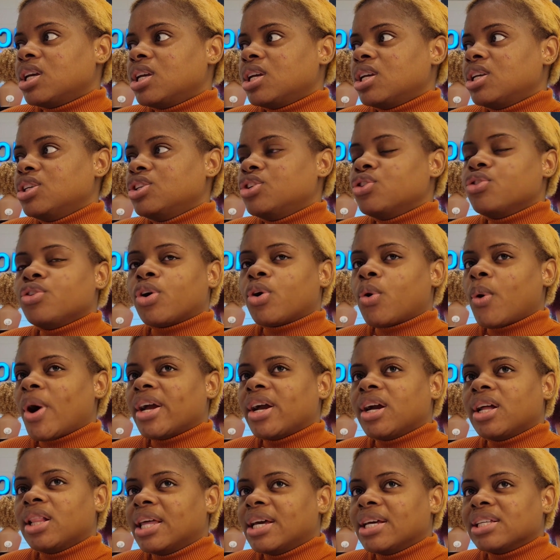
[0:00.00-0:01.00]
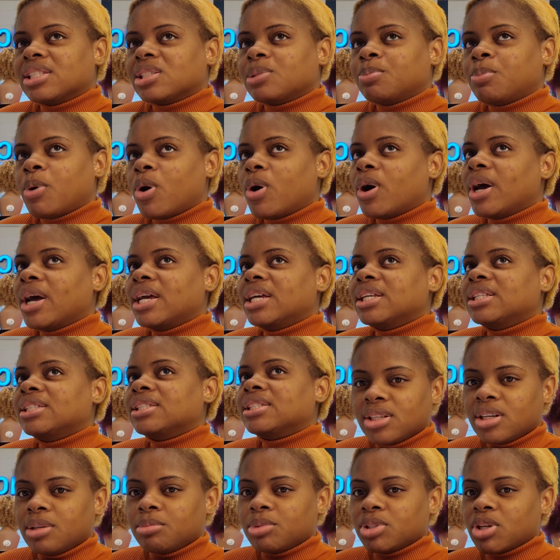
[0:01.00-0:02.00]
you require less
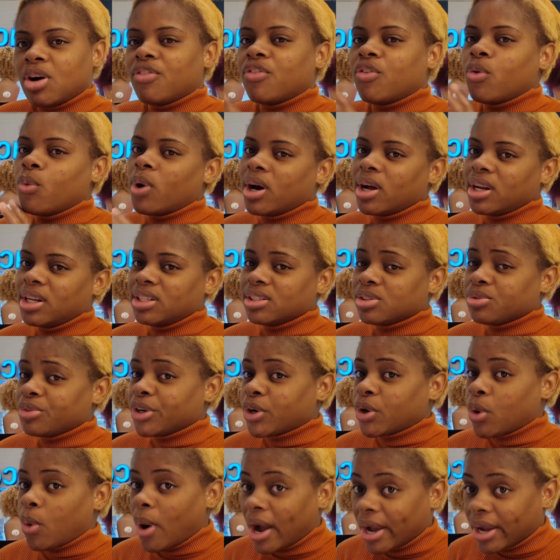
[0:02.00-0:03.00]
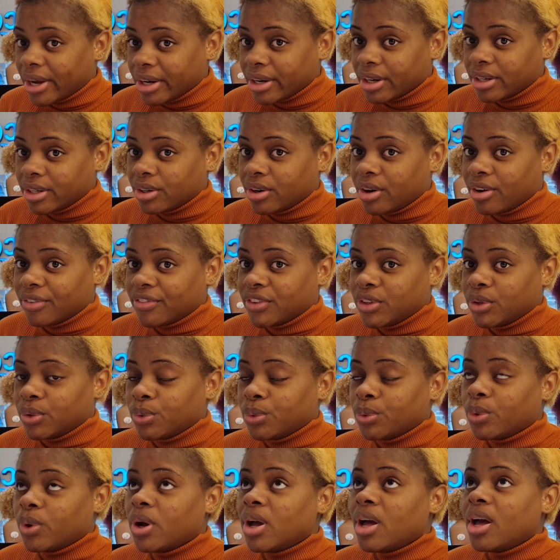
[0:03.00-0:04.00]
points in terms of what is required of
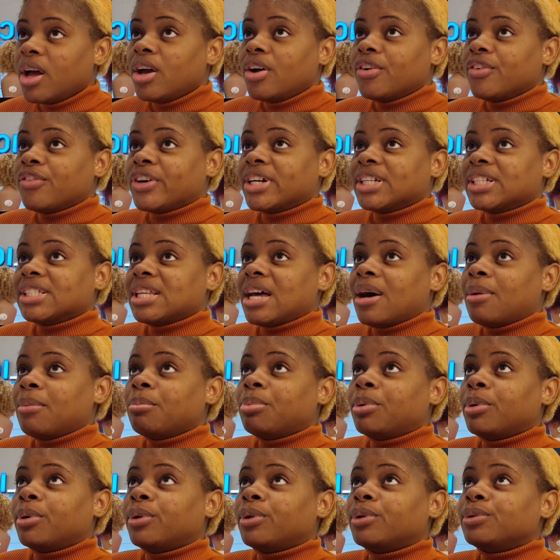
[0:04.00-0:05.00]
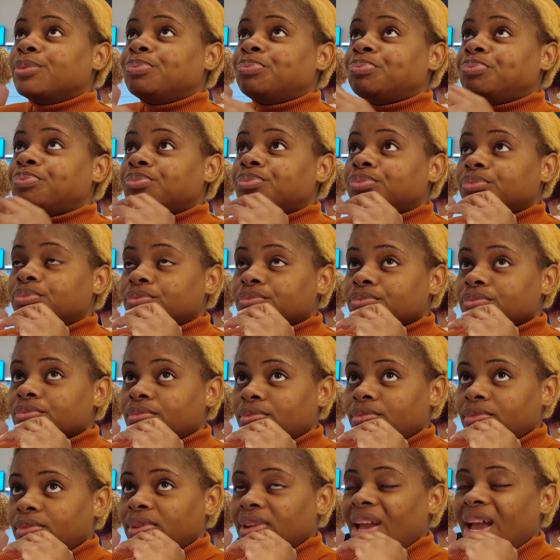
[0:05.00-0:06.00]
you. For example,
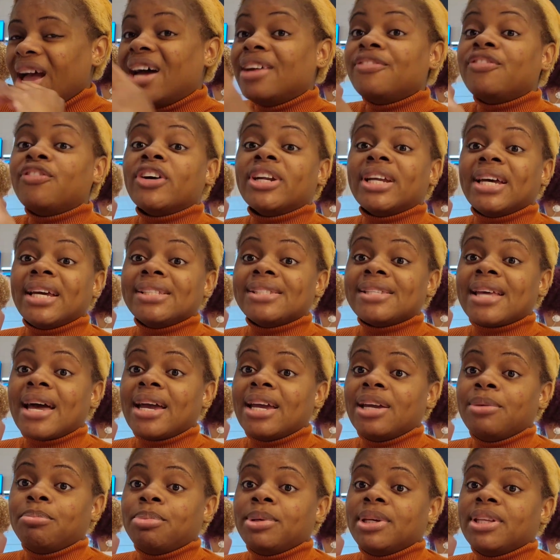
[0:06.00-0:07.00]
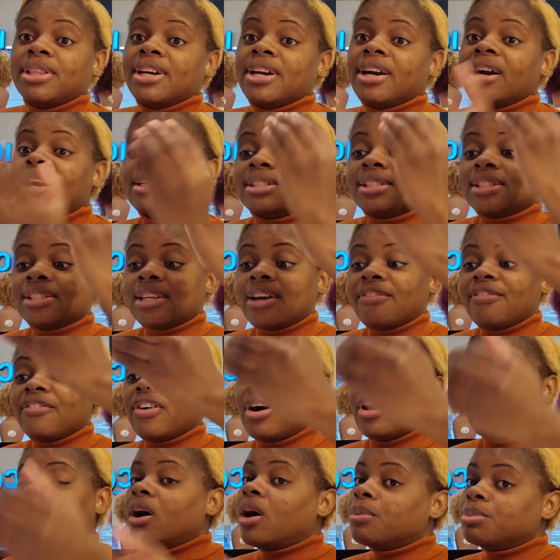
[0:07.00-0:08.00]
and for the SINP, there are
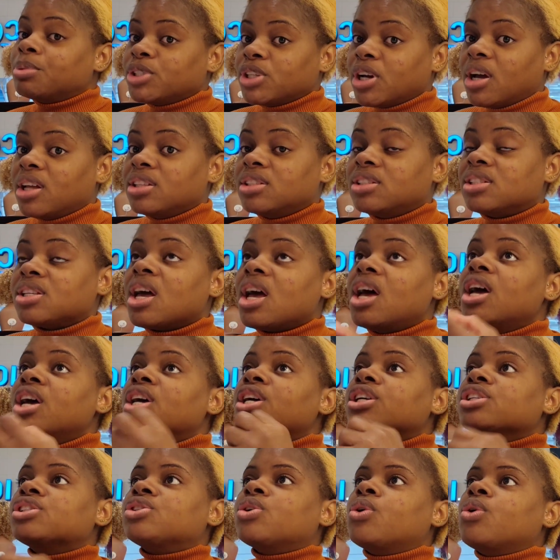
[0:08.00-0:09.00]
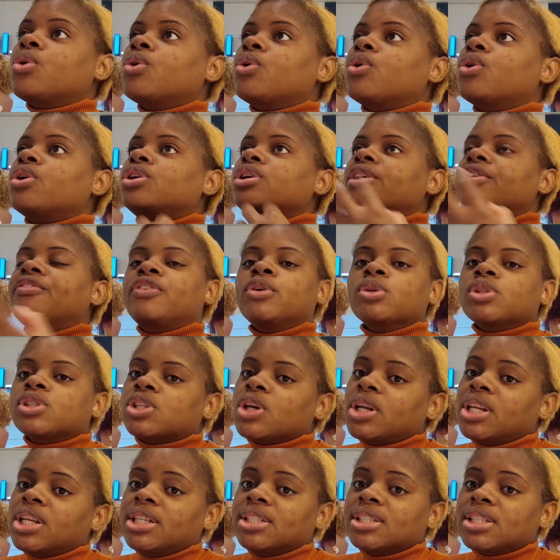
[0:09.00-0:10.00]
several options. So if you
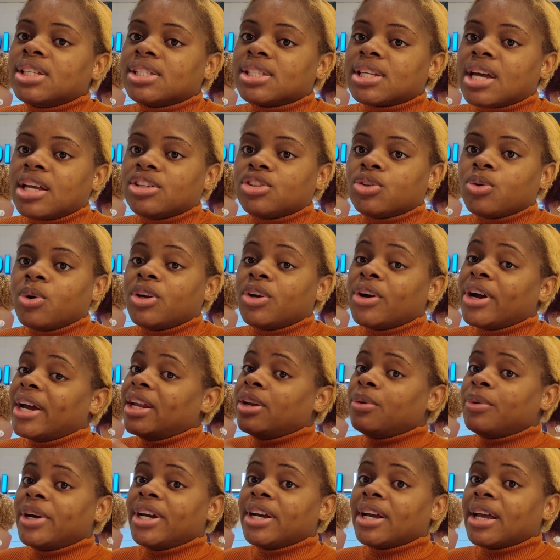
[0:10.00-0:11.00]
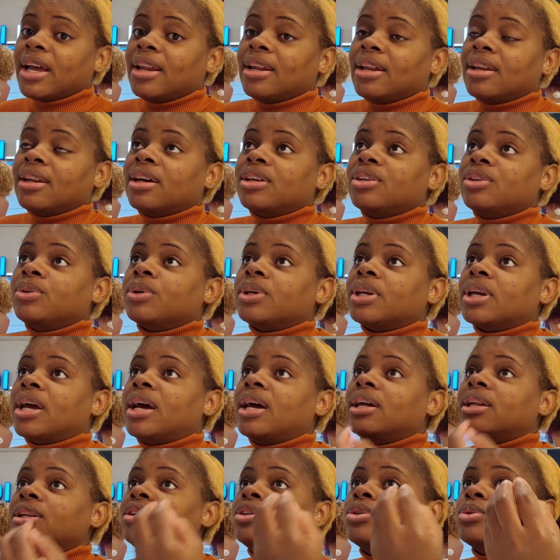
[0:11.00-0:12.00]
study in Saskatchewan or anywhere in Canada, you
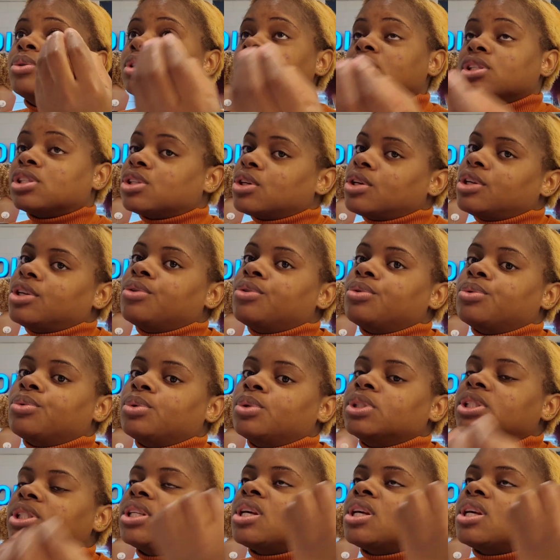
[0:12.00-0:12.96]
can use the study route.